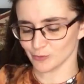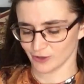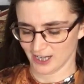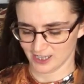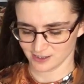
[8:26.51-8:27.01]

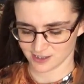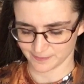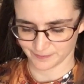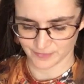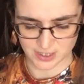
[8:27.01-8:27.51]
Brilliant.
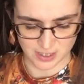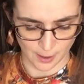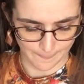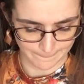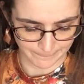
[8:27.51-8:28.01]
So,
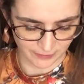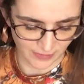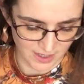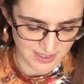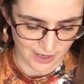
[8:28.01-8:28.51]

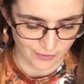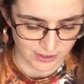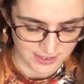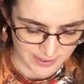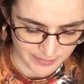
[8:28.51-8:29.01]
let's have a
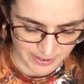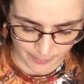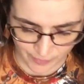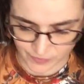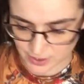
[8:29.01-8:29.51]
little
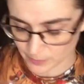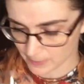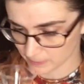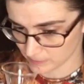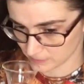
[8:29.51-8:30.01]
sip of this one.